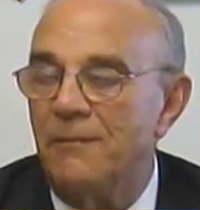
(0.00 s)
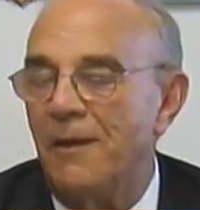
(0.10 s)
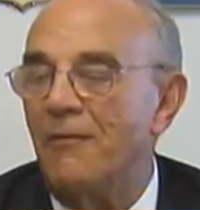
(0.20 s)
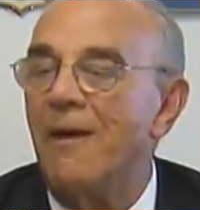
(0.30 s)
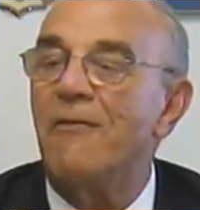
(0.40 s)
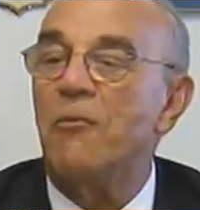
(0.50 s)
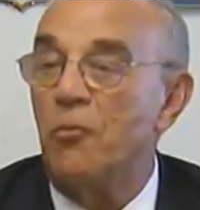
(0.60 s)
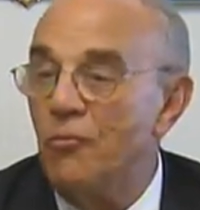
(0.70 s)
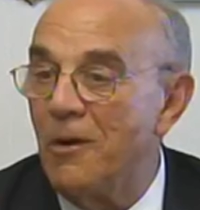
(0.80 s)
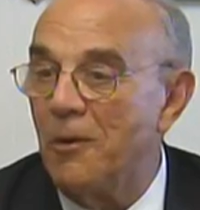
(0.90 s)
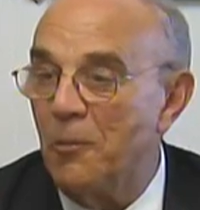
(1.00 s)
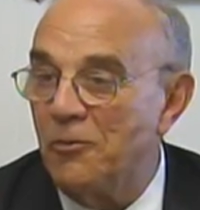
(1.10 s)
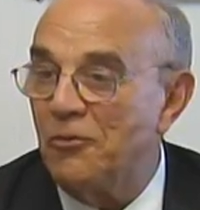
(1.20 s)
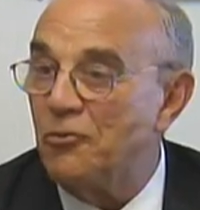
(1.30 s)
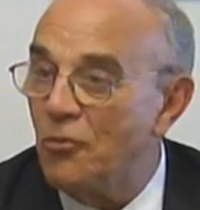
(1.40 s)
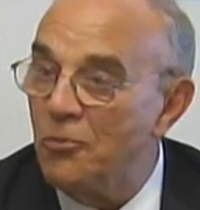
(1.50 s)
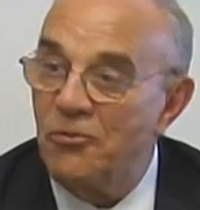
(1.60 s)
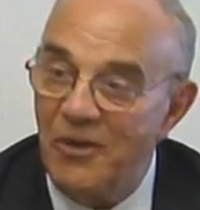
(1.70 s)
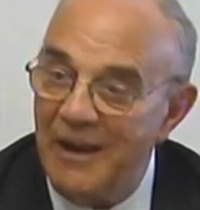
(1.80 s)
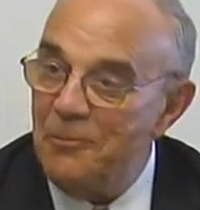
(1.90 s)
If there ever really was a true
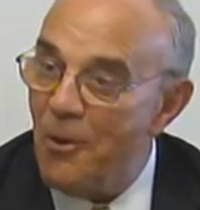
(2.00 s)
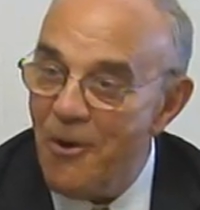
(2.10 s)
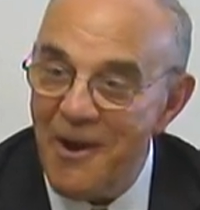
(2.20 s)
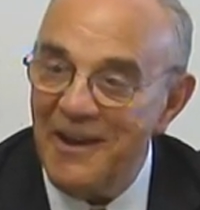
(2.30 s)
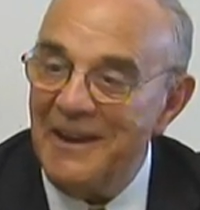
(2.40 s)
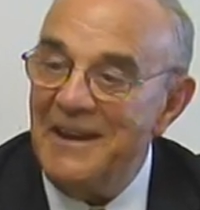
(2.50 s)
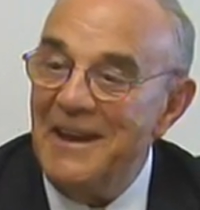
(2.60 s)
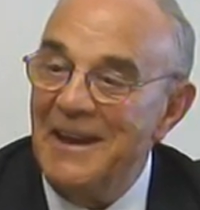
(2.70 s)
Tea Party,